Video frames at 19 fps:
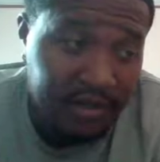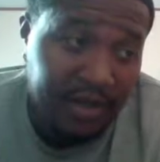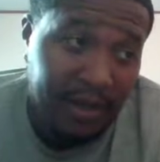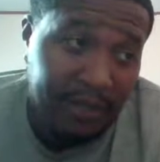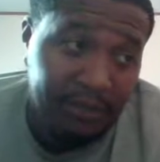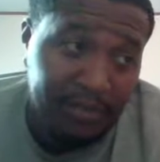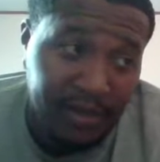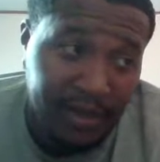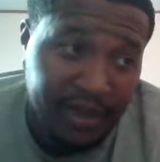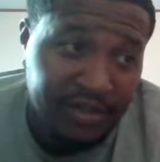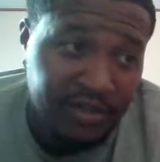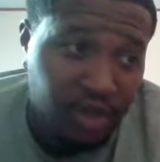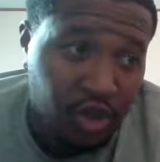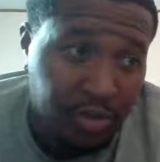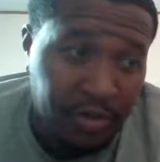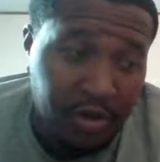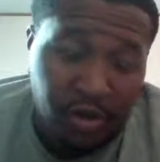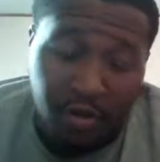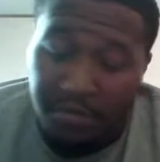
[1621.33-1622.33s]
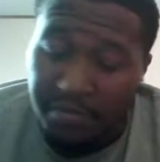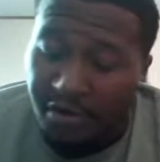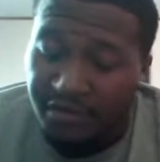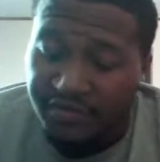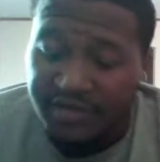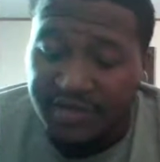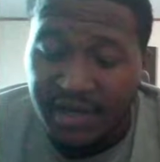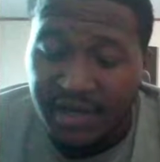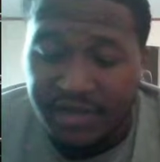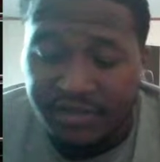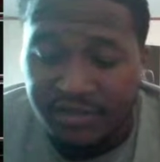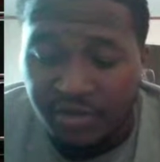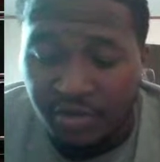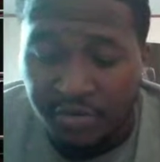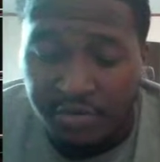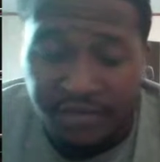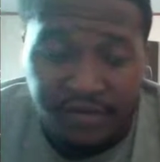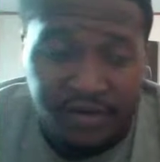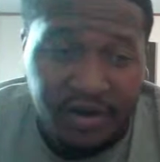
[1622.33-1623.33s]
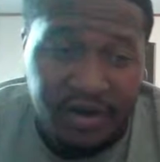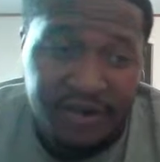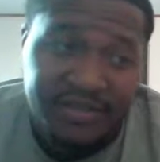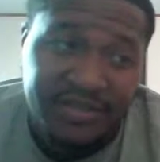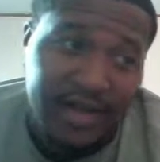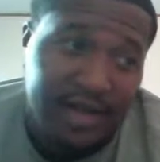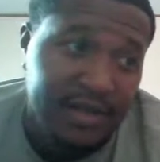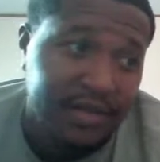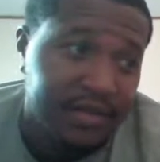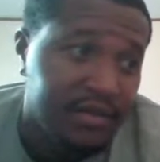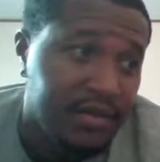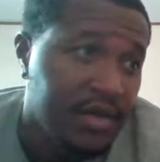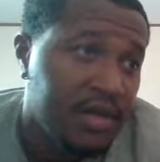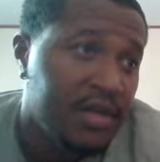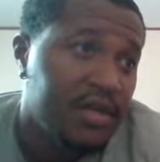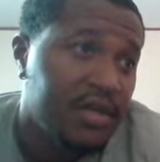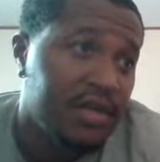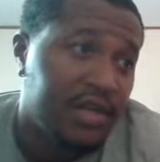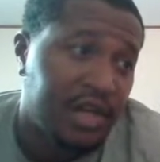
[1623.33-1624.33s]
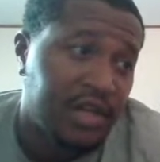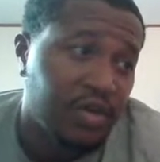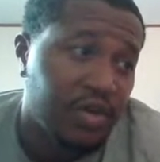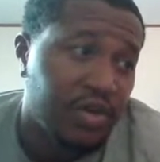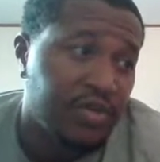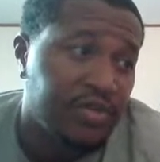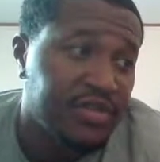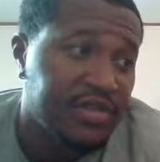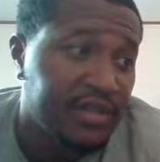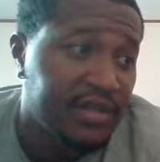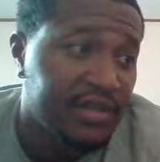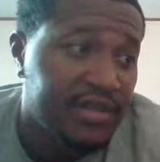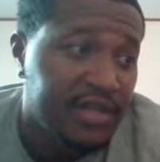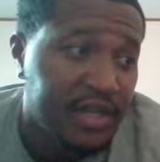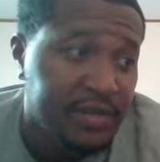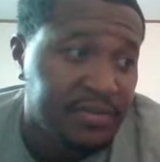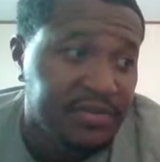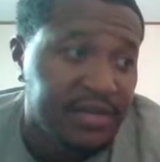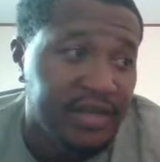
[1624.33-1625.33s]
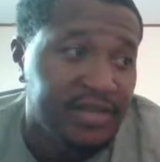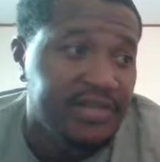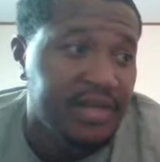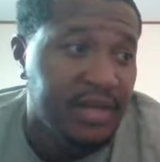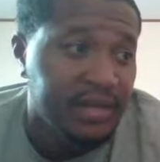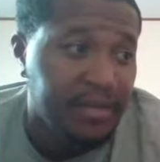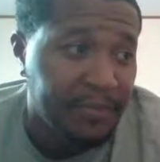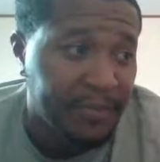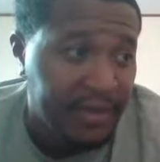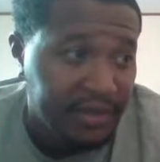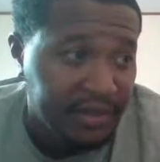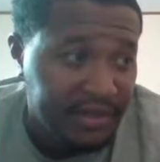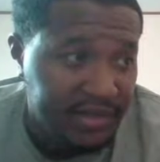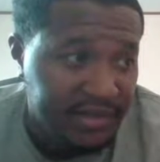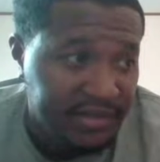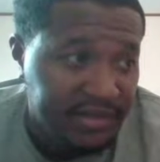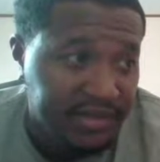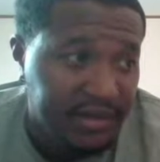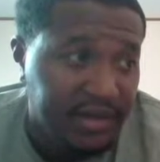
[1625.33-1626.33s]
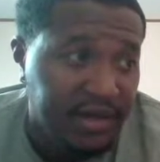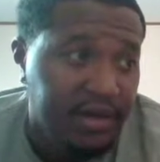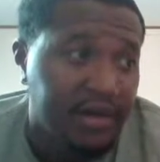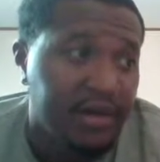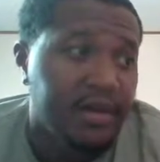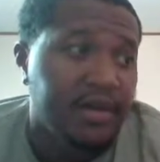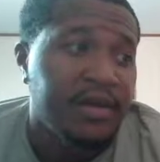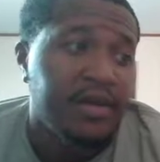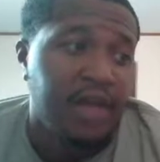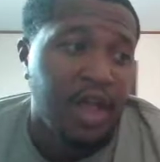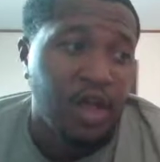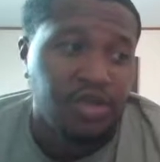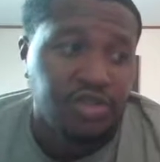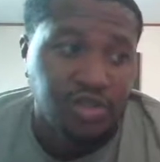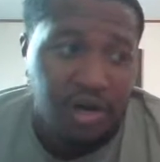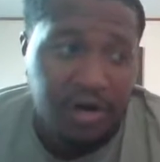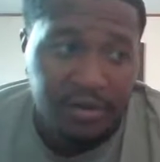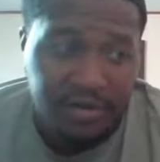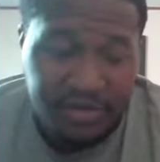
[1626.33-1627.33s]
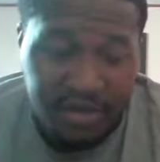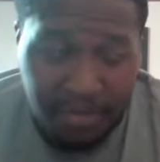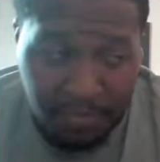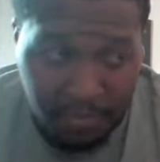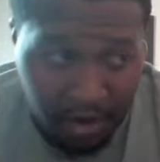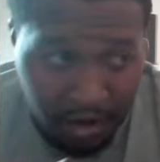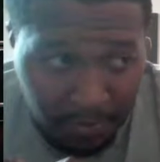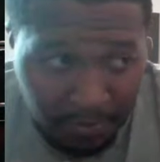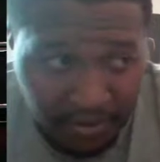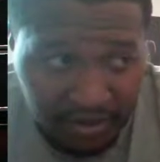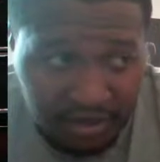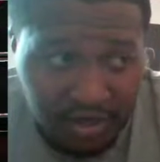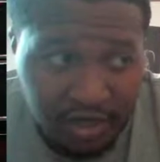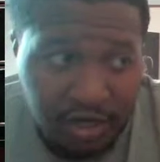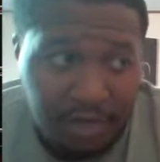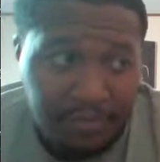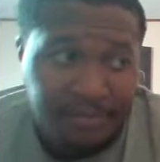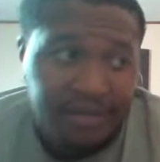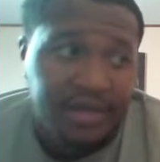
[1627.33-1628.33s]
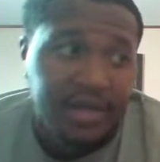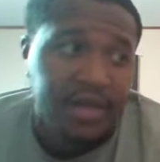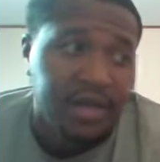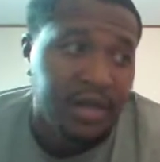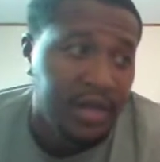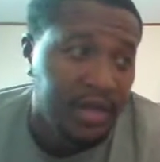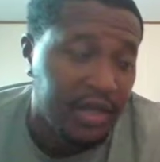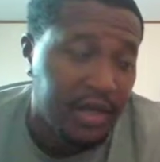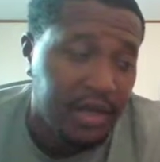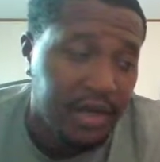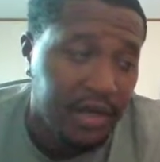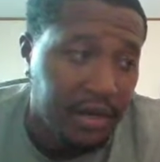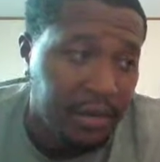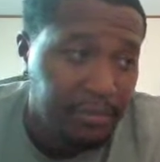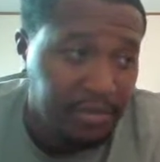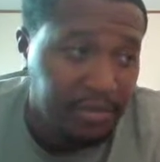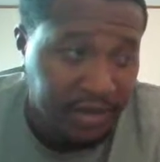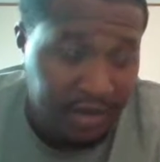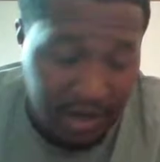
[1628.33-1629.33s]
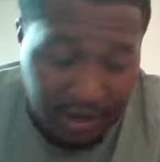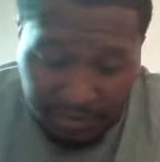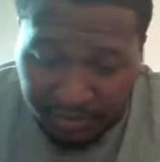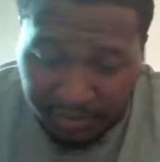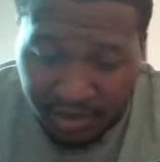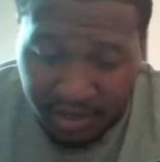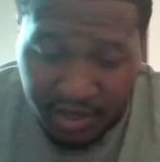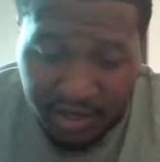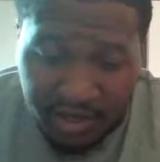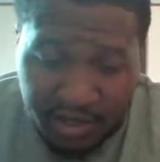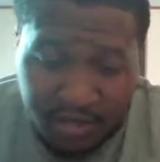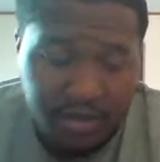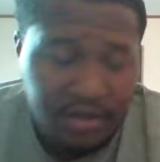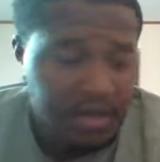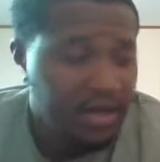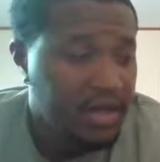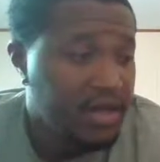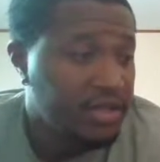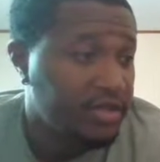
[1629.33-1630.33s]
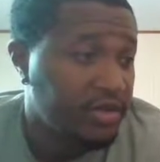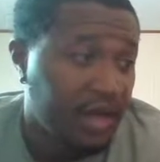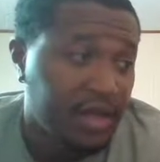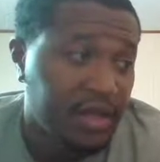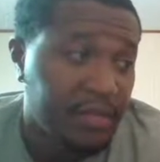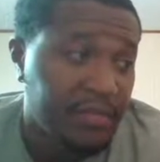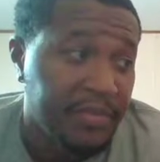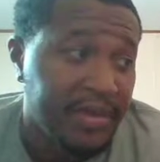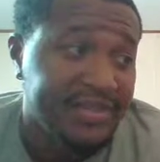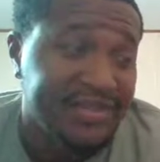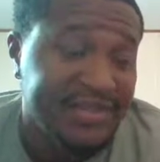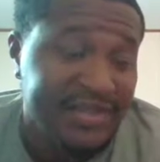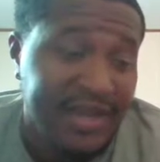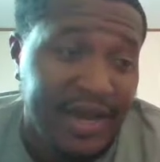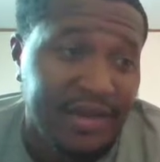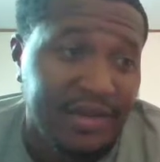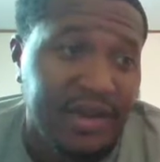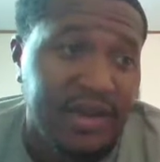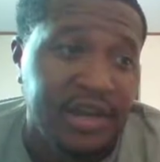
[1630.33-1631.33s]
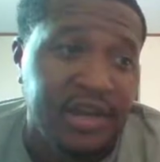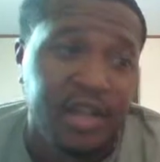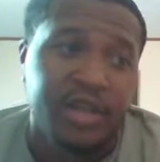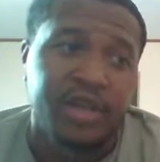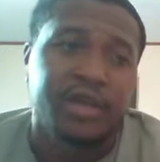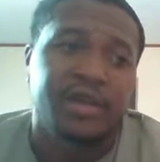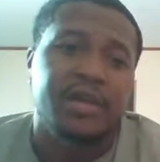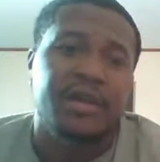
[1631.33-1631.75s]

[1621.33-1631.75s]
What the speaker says: That play-in tournament on both sides is going to be very exciting. That's where you'll see the teams like the Pelicans in there. They'll start picking it up and getting in that play-in. So that can be exciting. And then